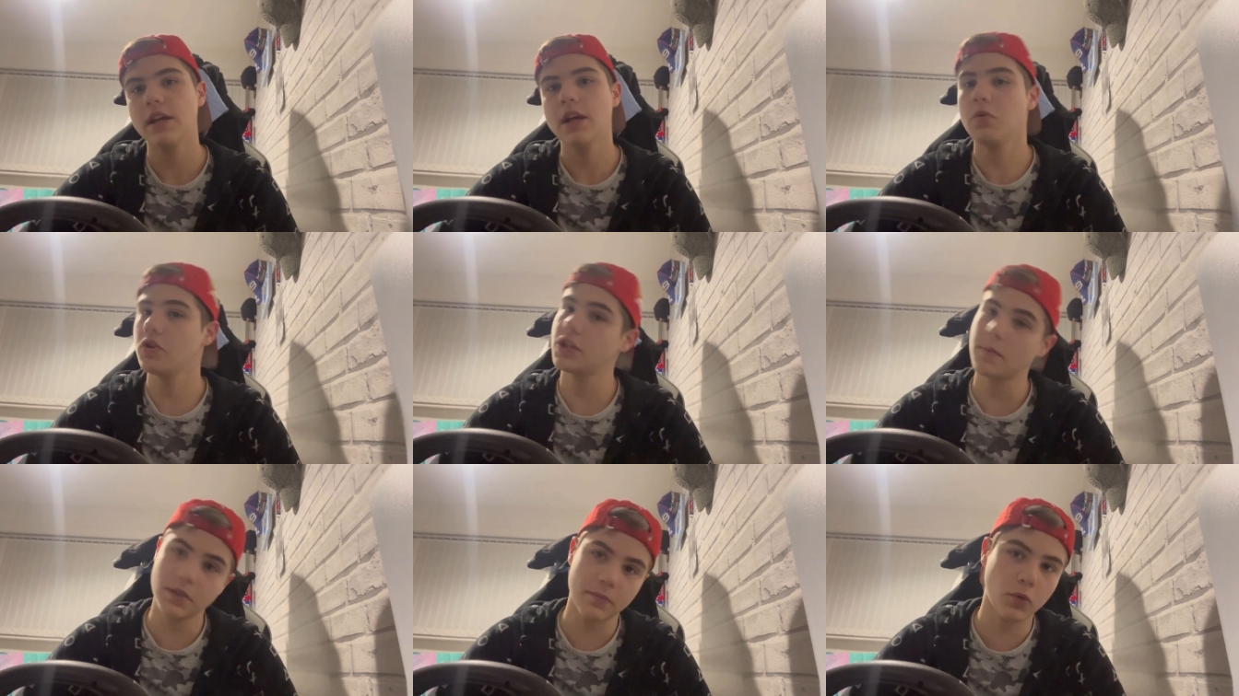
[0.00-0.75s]
Won the
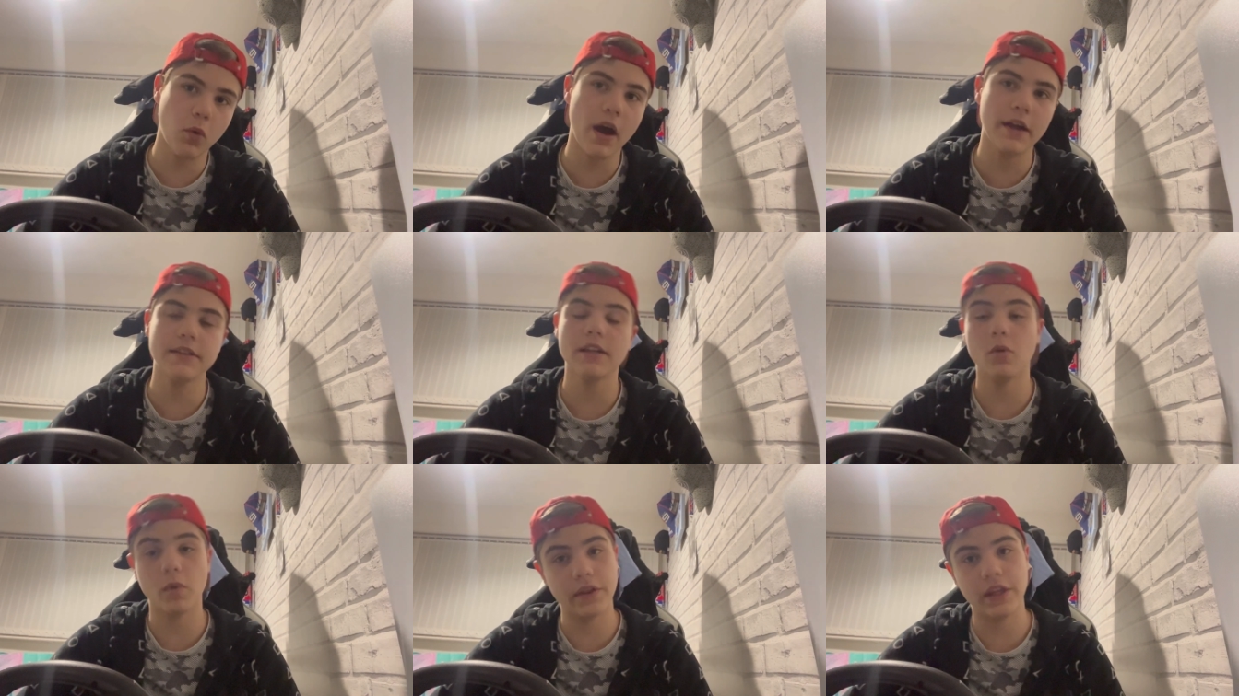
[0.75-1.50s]
championship twice.
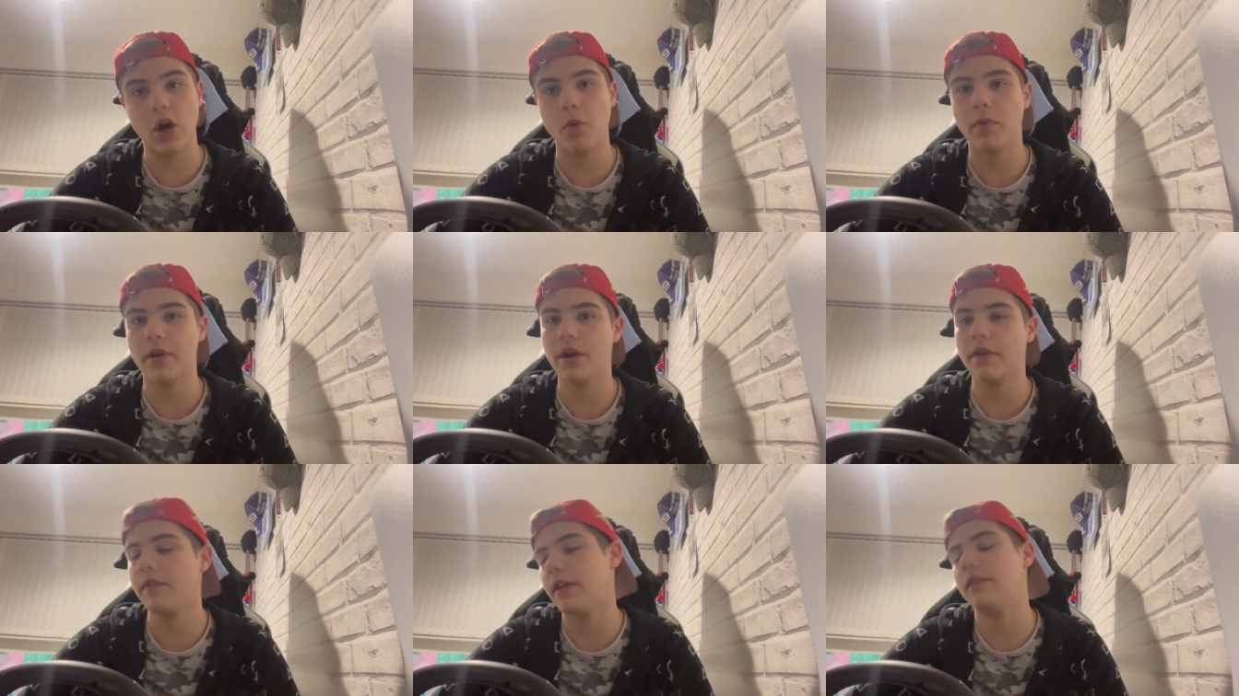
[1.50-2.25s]
He'll win the
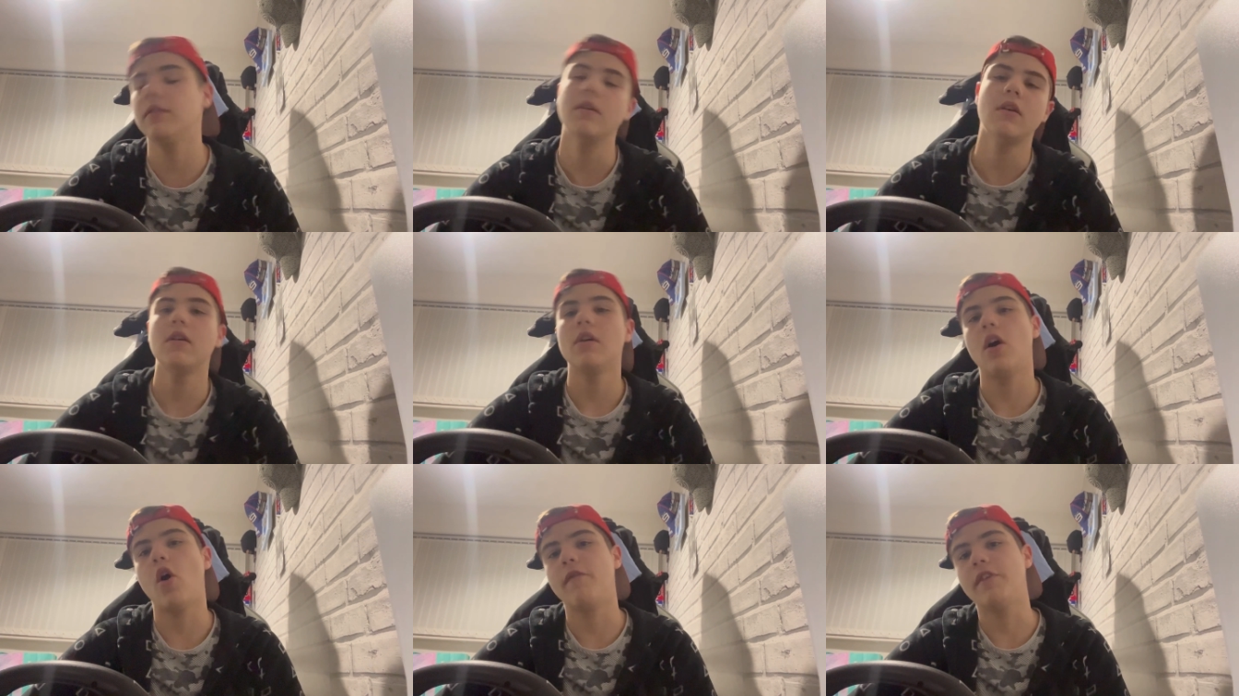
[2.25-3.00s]
Opener, and then
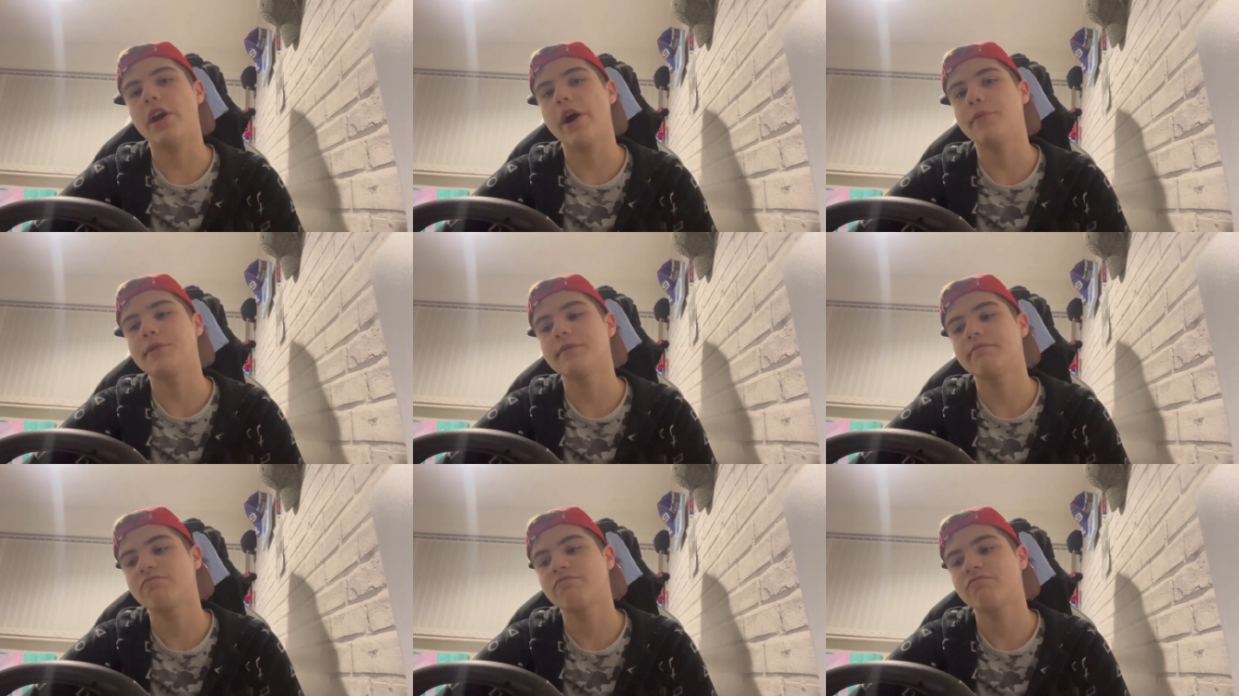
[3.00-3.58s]
off he goes.